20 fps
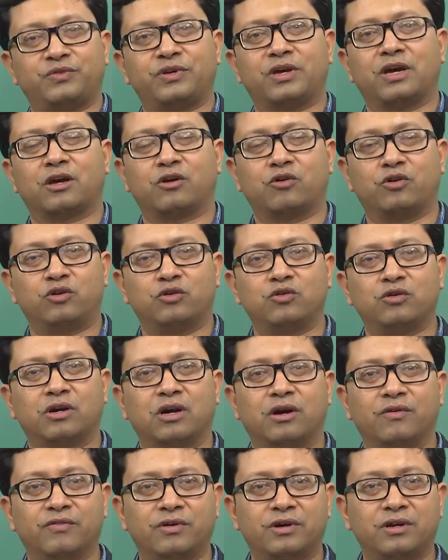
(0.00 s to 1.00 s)
we are going to
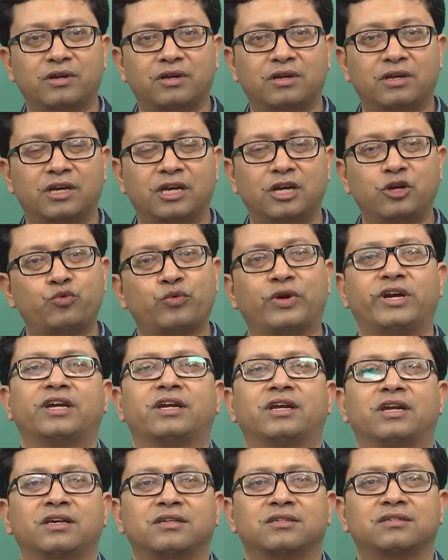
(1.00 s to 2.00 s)
cover in 20
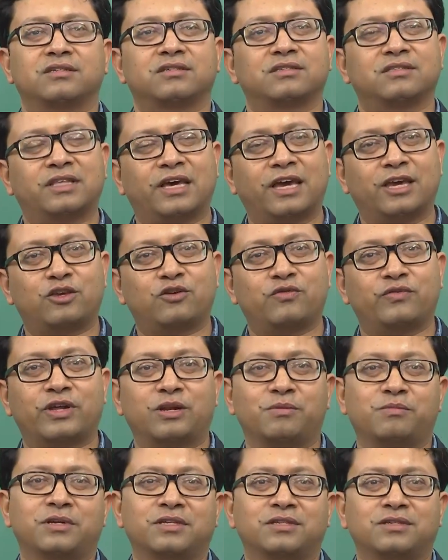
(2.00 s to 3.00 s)
lectures. Thank you
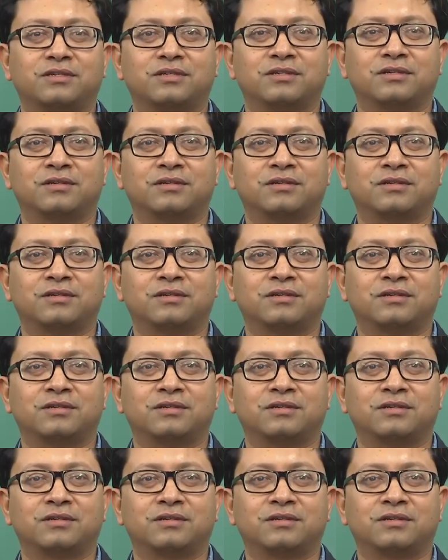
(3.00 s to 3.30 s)
very much.